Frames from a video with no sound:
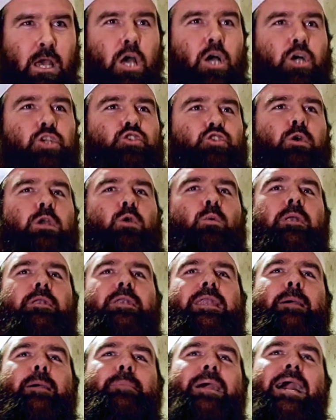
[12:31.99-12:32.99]
So he went
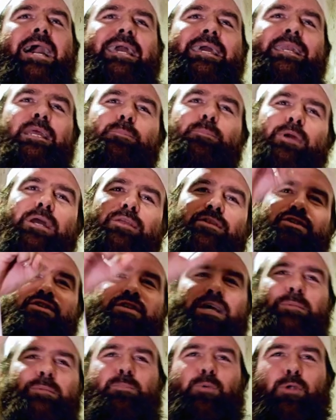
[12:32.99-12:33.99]
back and he prayed the
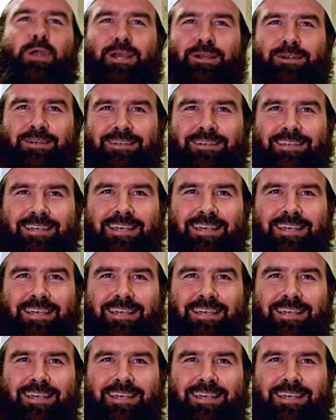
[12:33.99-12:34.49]
same prayer.